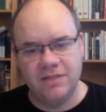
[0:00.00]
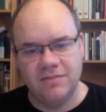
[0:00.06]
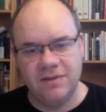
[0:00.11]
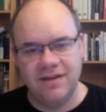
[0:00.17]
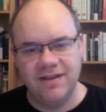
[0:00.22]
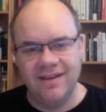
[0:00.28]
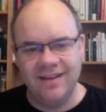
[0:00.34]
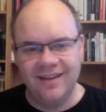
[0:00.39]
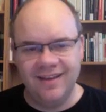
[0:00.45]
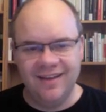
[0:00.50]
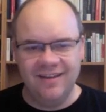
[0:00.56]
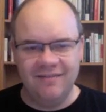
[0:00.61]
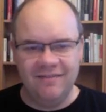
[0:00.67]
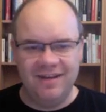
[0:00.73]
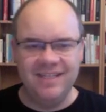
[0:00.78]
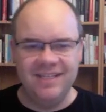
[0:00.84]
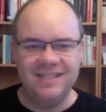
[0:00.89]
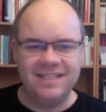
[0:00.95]
But
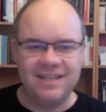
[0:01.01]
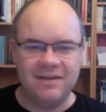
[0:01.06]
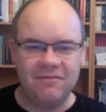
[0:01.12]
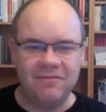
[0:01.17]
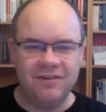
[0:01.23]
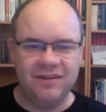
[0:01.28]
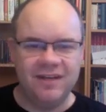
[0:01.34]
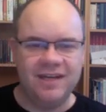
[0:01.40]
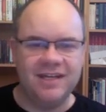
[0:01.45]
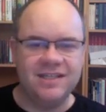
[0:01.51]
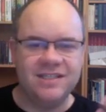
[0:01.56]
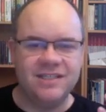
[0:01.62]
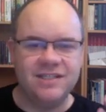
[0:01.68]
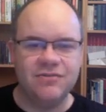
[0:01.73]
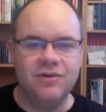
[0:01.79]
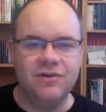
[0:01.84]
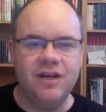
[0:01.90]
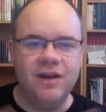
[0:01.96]
this is something that
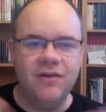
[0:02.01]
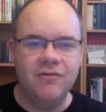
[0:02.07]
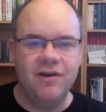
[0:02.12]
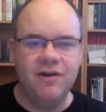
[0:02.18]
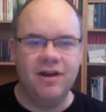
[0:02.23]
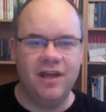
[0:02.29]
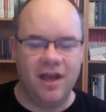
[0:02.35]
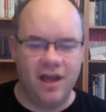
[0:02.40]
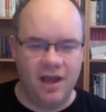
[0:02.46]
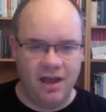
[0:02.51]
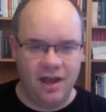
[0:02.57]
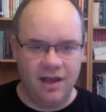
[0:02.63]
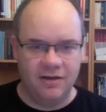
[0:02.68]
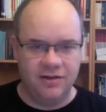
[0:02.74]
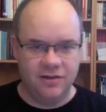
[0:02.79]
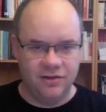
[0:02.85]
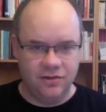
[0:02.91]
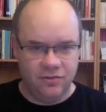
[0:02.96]
is really, really
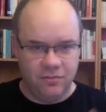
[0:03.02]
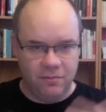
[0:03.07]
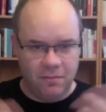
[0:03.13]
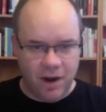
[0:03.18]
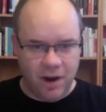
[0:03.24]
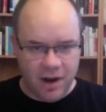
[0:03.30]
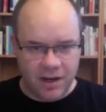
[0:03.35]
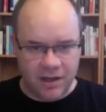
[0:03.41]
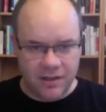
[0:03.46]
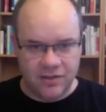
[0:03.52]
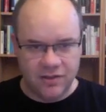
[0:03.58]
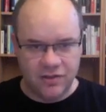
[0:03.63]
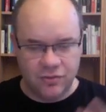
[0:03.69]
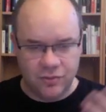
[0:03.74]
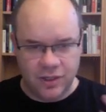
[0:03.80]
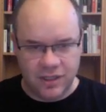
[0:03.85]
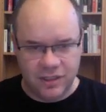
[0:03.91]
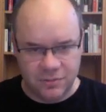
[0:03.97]
hard to market,
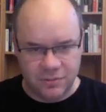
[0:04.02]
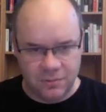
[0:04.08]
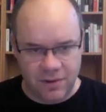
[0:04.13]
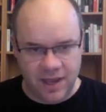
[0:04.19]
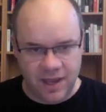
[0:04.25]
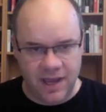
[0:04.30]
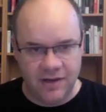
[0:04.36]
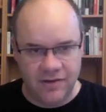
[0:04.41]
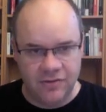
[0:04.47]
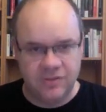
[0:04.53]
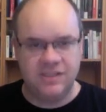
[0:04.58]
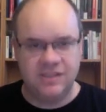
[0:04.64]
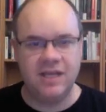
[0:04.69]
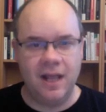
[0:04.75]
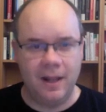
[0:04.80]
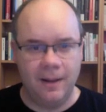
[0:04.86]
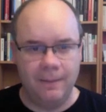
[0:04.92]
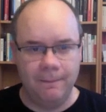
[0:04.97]
to explain, to
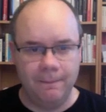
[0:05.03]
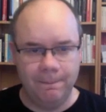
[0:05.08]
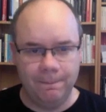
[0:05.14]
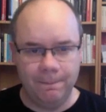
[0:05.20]
sell.